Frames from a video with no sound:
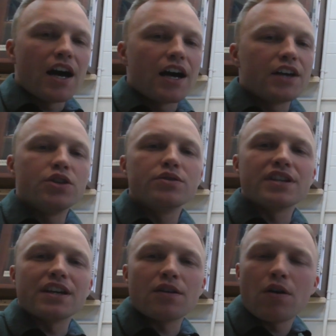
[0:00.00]

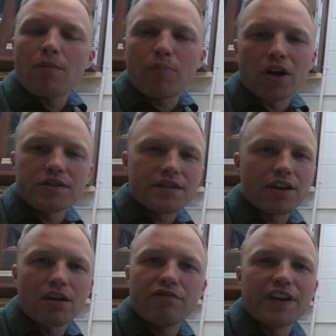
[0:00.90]
using parts that
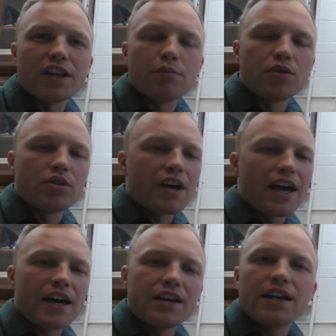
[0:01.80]
are available
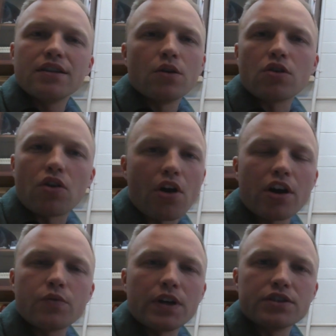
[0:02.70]
at a local
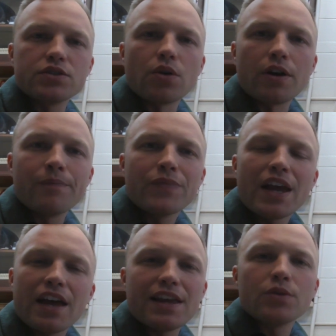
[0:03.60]
hardware store.
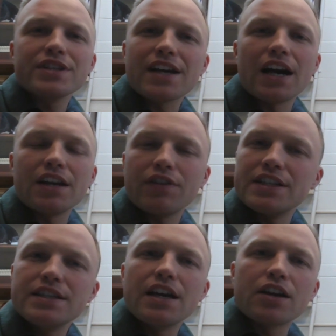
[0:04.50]
And that was the kind of
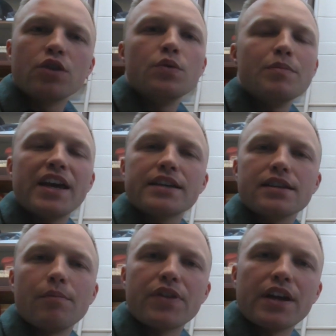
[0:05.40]
idea. Could we make
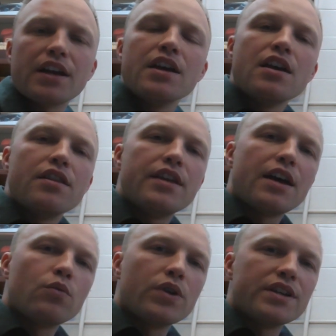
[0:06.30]
something that
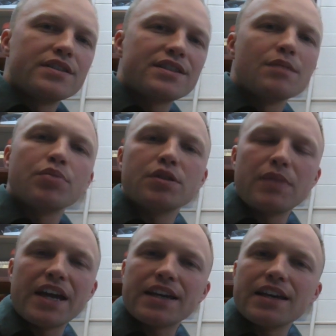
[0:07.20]
was simple to
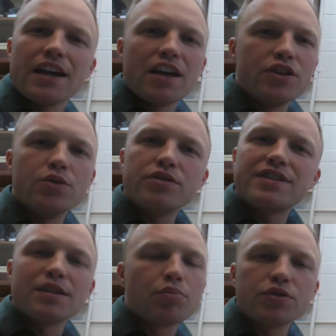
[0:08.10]
make, used
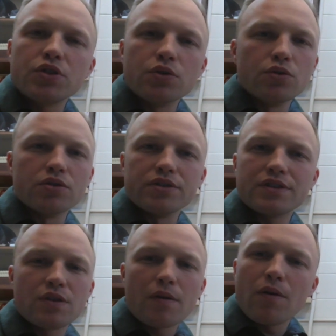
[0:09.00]
simple tools,
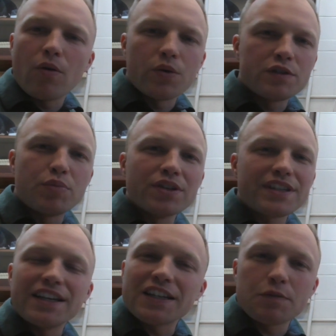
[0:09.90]
was built
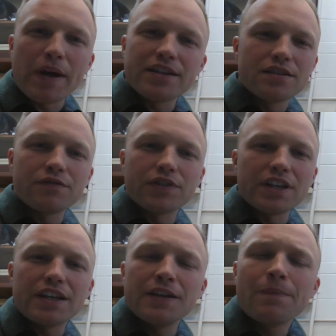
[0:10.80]

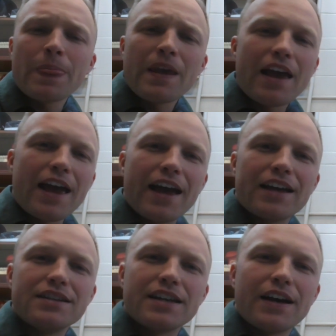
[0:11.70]
inexpensively,
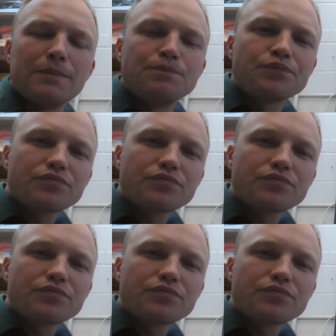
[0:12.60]
and